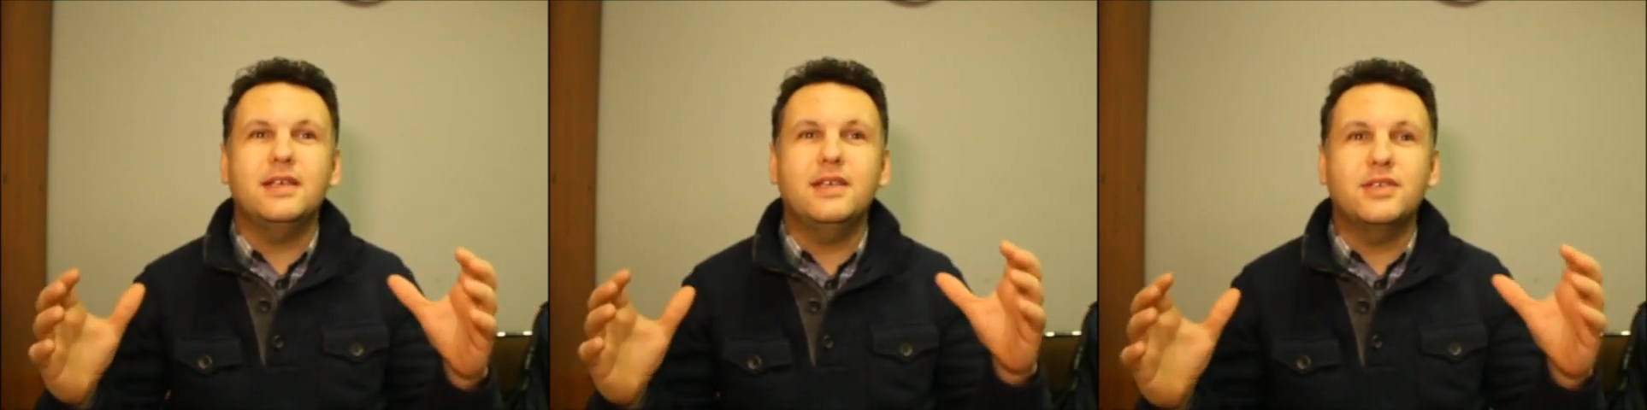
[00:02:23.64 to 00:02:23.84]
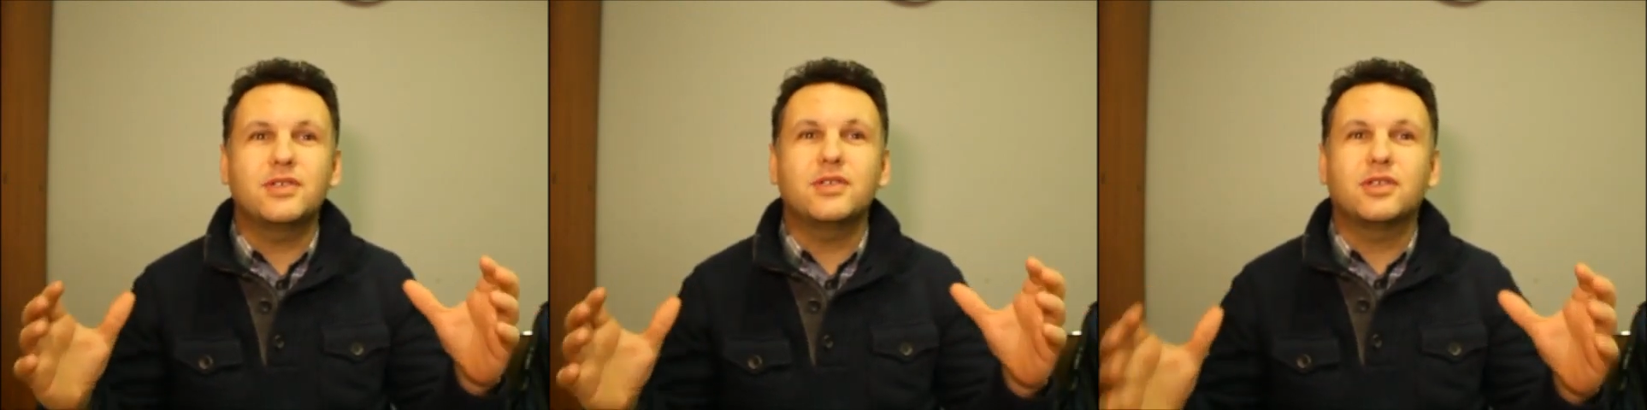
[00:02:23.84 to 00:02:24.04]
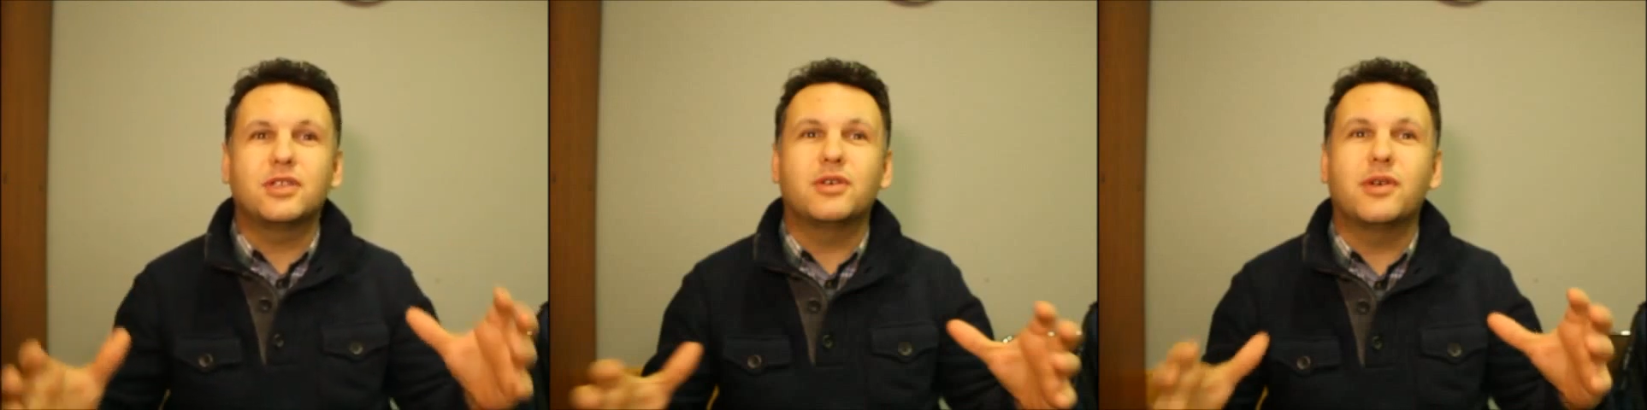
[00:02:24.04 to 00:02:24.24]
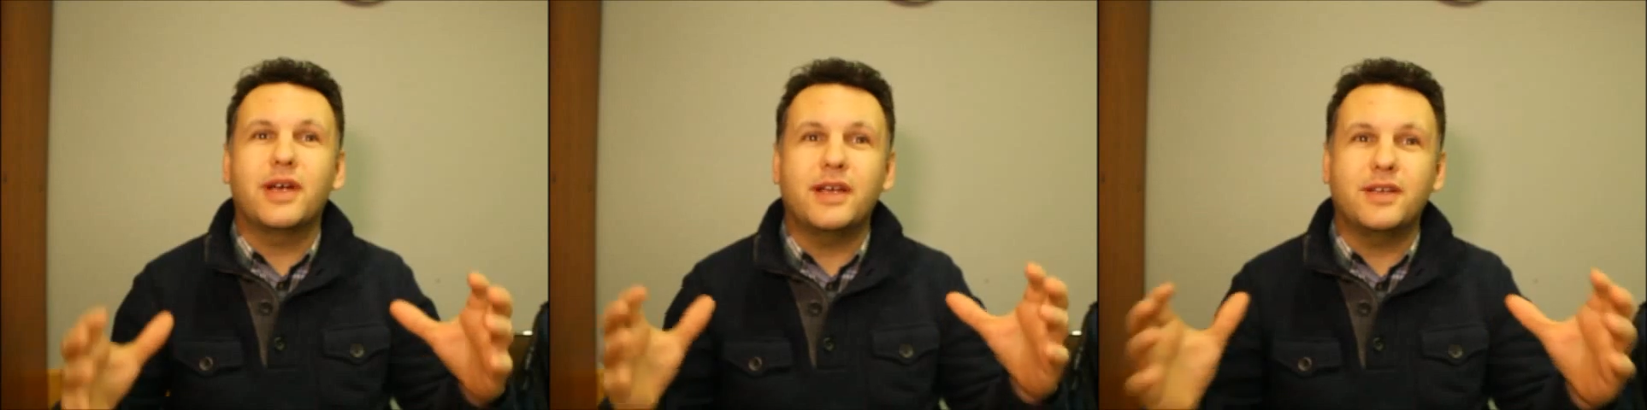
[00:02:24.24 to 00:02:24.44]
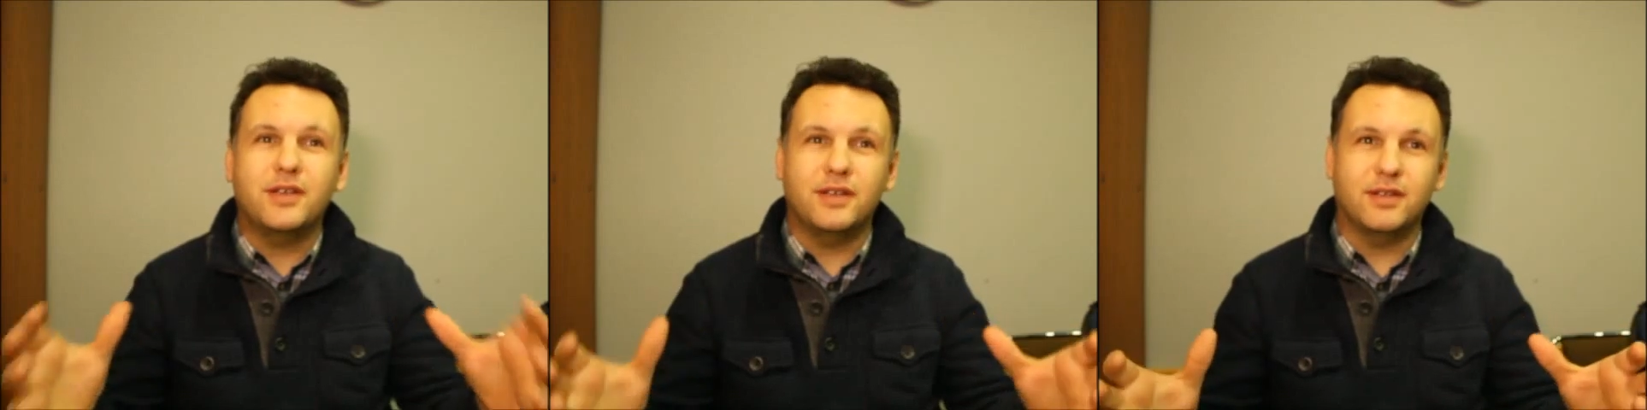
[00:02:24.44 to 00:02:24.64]
isn't
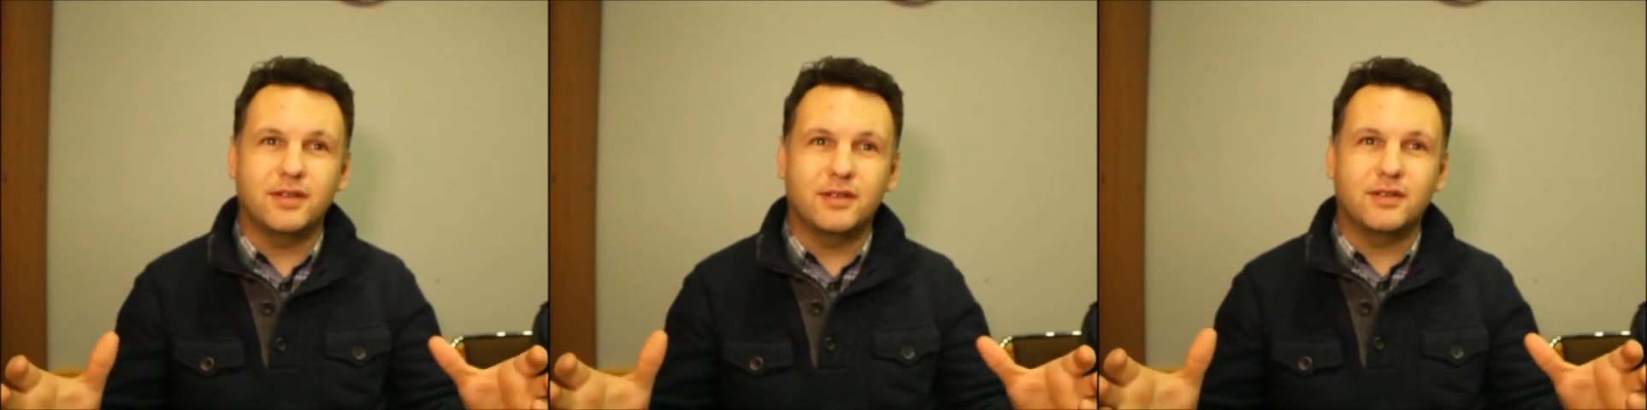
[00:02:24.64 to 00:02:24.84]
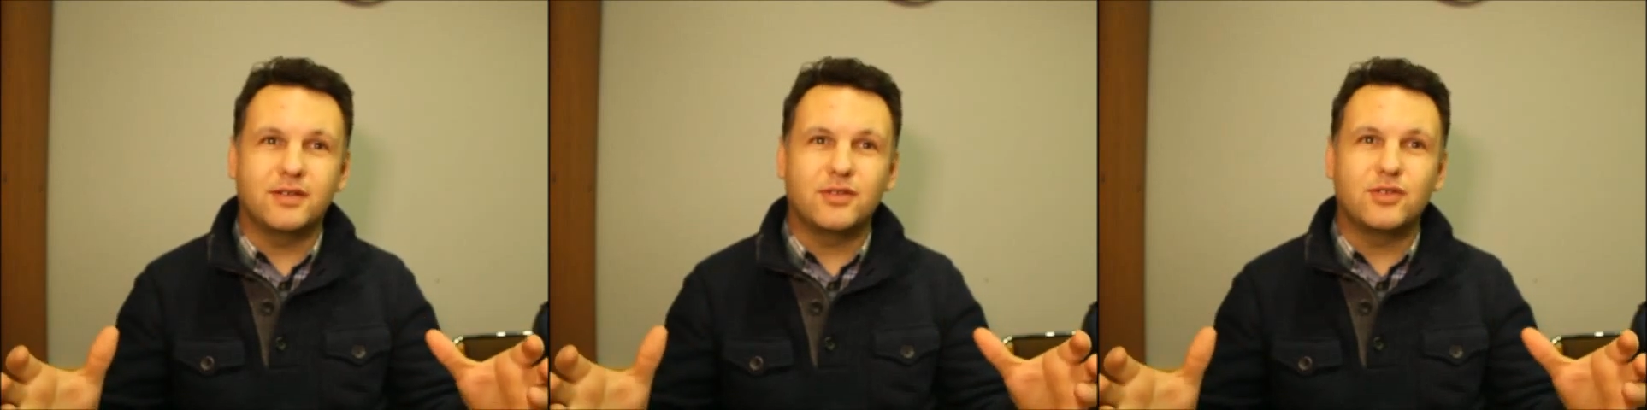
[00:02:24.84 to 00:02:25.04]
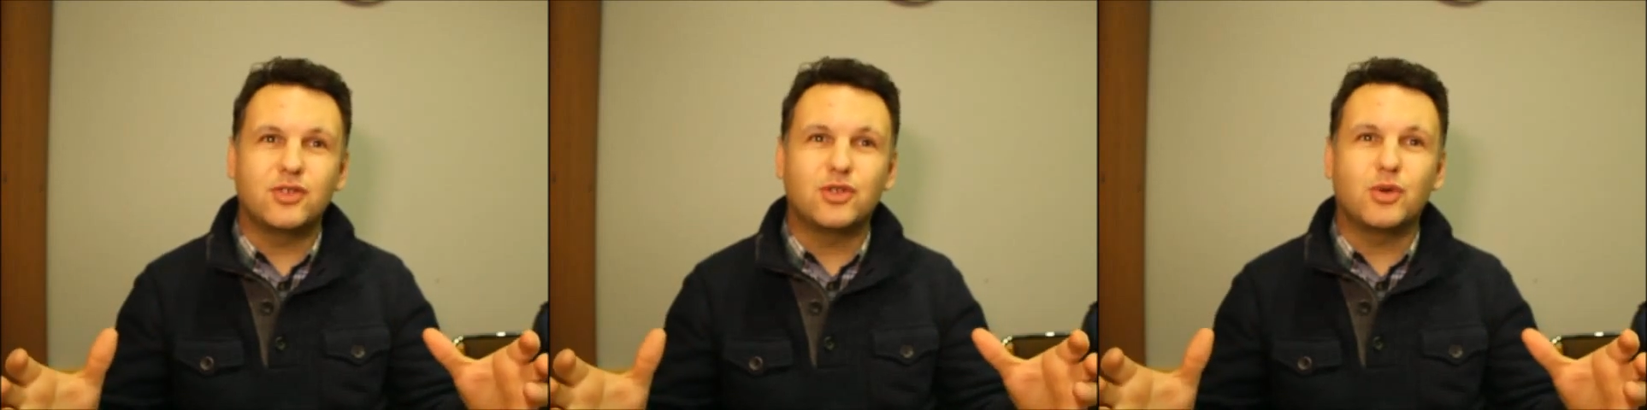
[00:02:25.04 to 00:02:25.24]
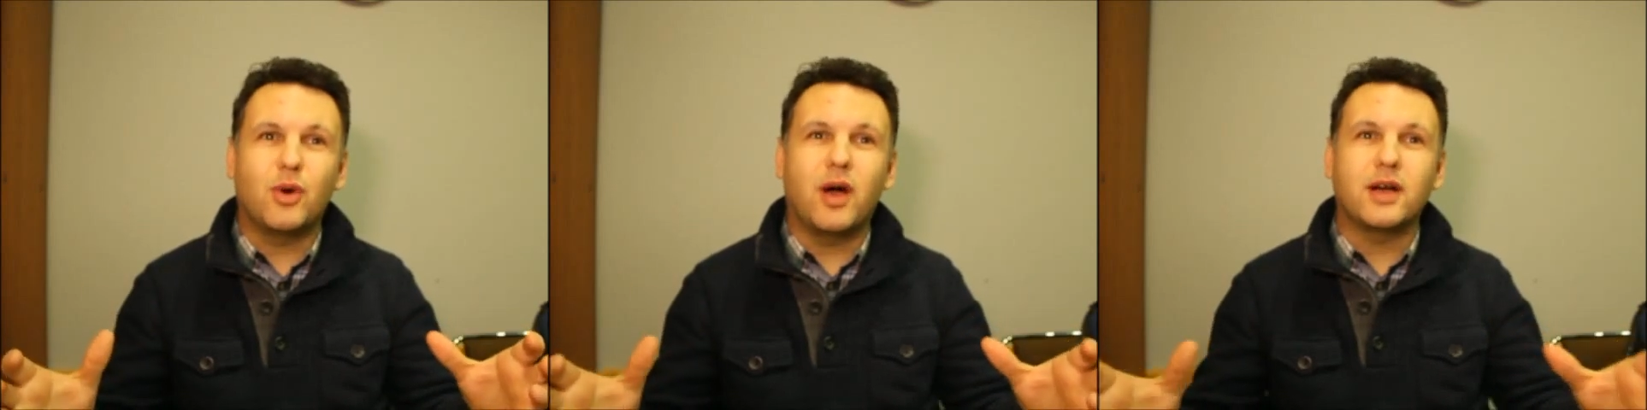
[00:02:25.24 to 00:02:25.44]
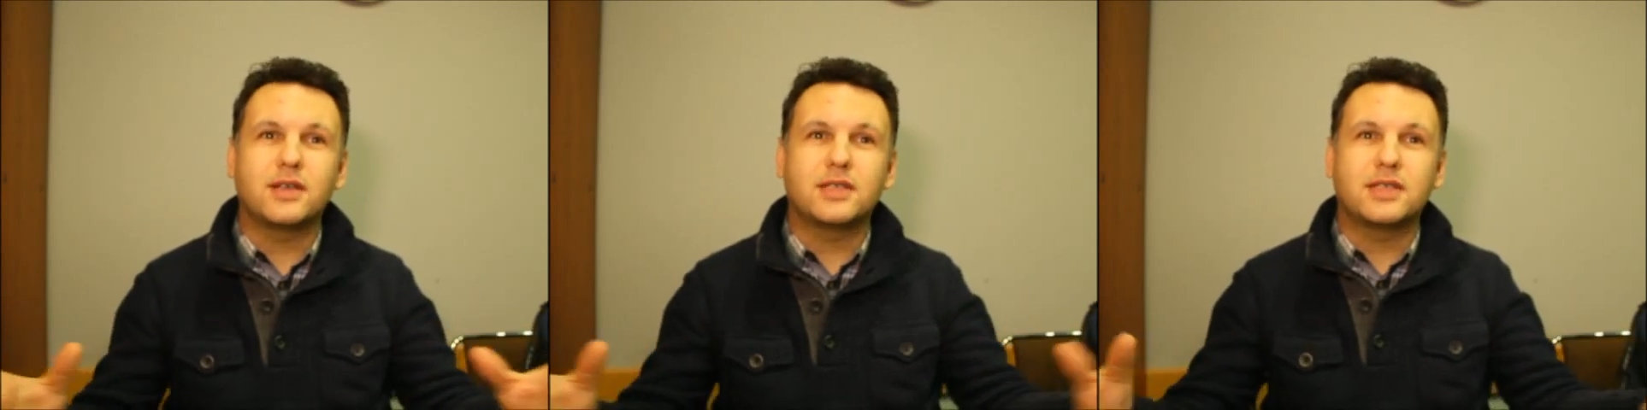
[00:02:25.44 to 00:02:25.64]
ready to
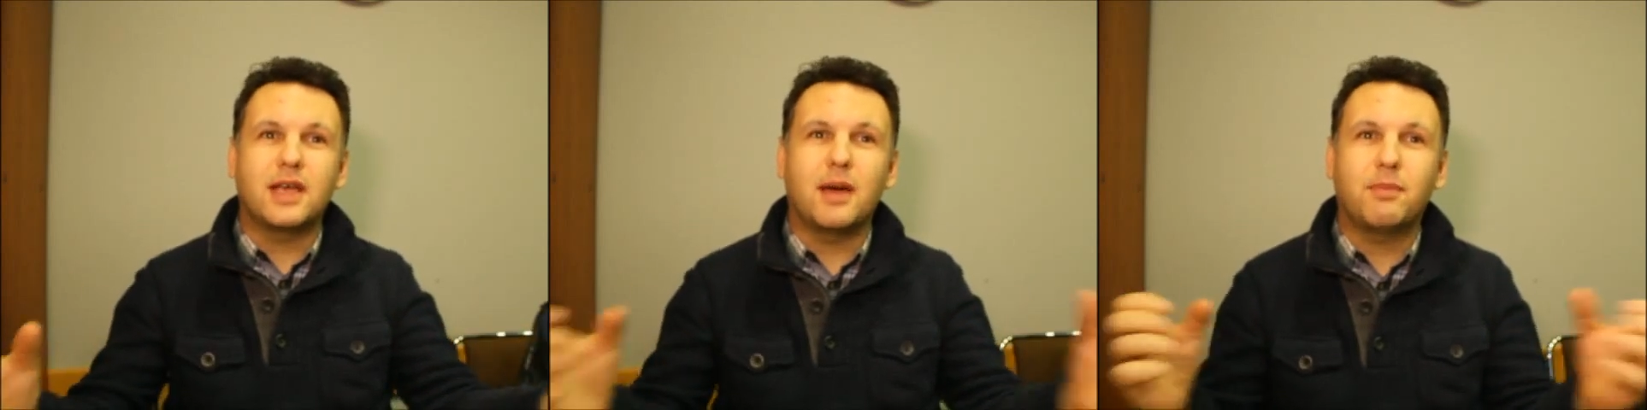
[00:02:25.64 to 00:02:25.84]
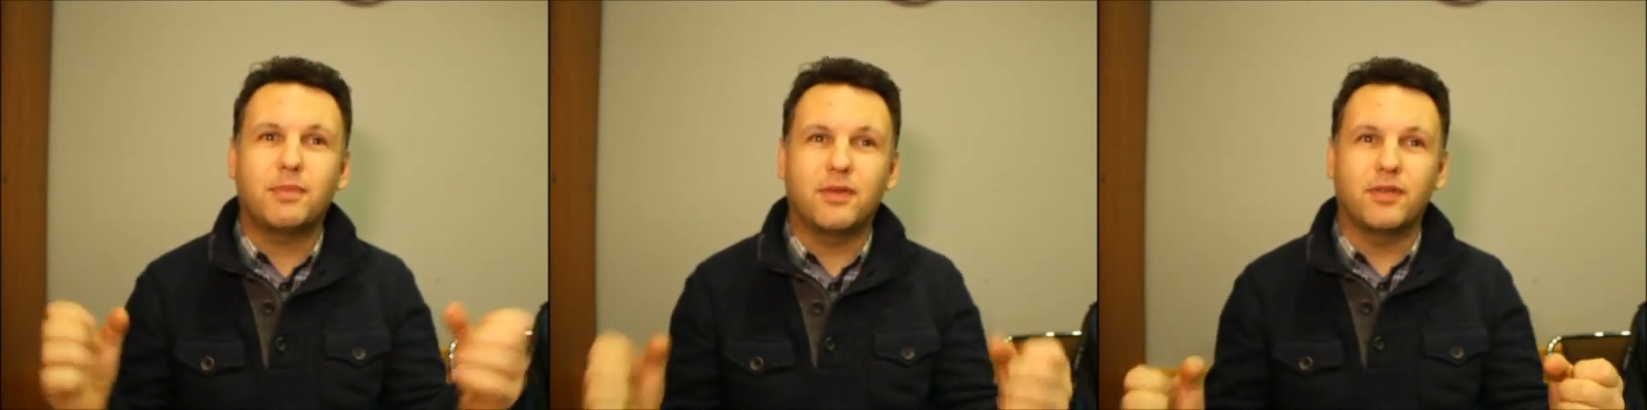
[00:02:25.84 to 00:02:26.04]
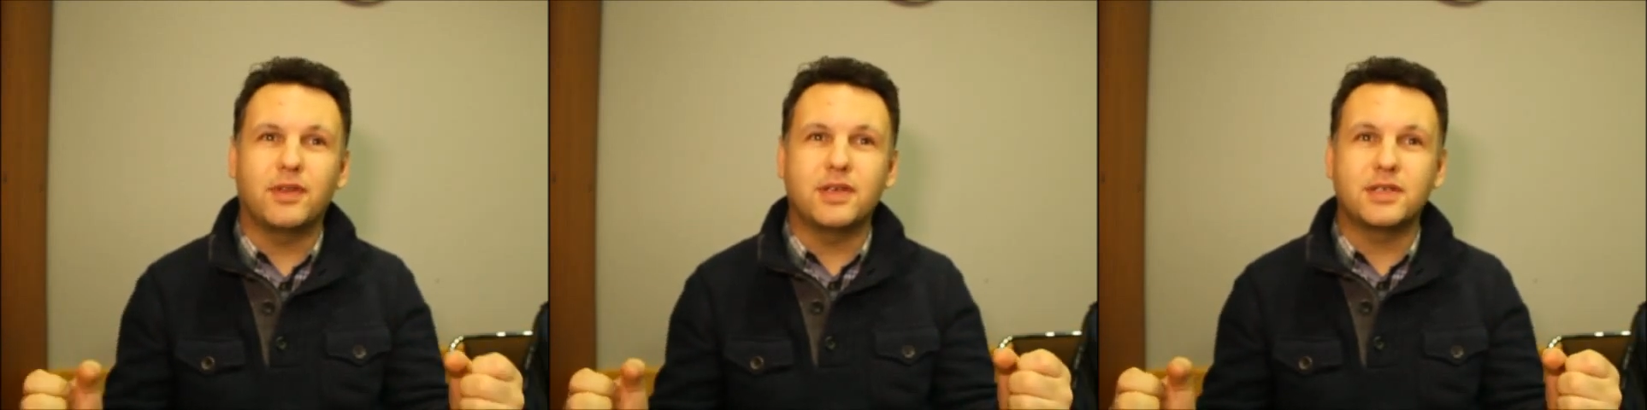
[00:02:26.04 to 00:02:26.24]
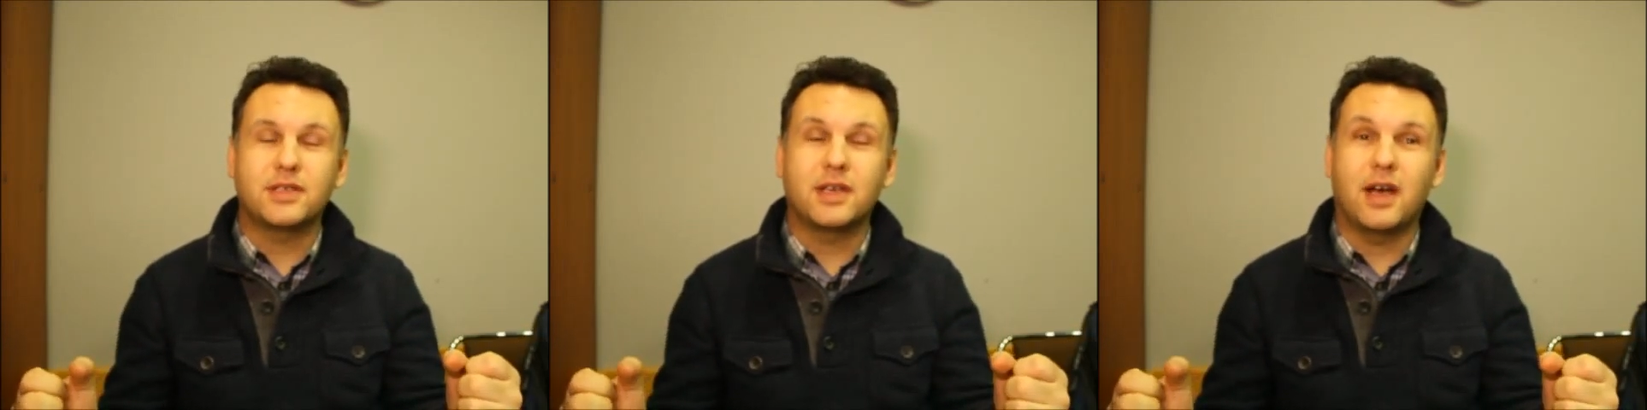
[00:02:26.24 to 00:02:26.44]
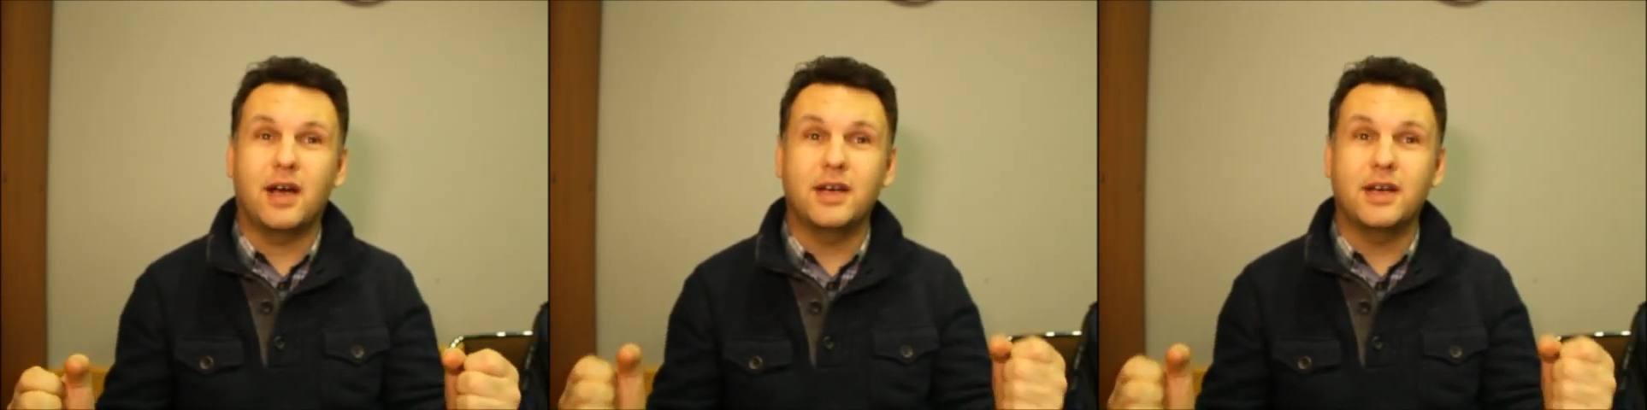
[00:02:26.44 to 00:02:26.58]
accept these